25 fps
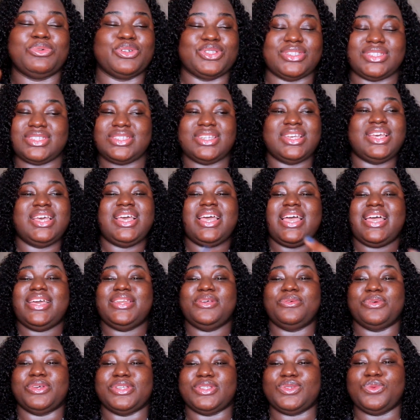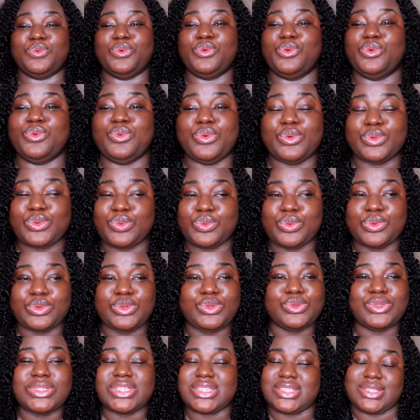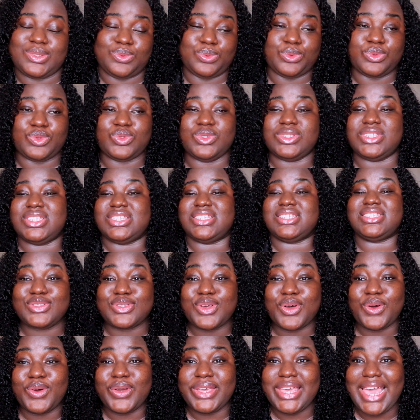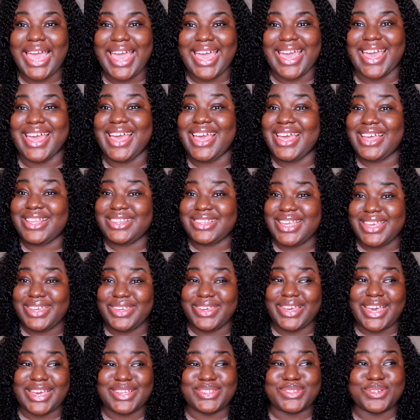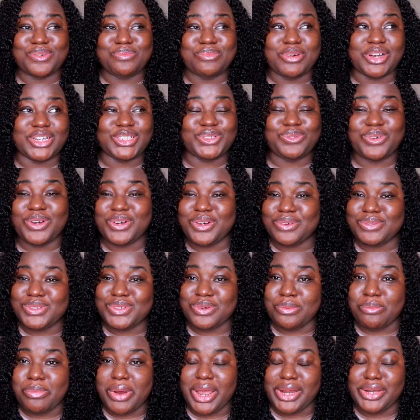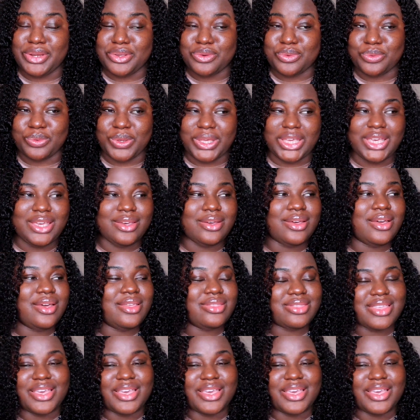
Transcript: But anyways, we'll, we'll, we'll do this, we'll do this. So yeah, thank you guys so much. Welcome to a brand new week.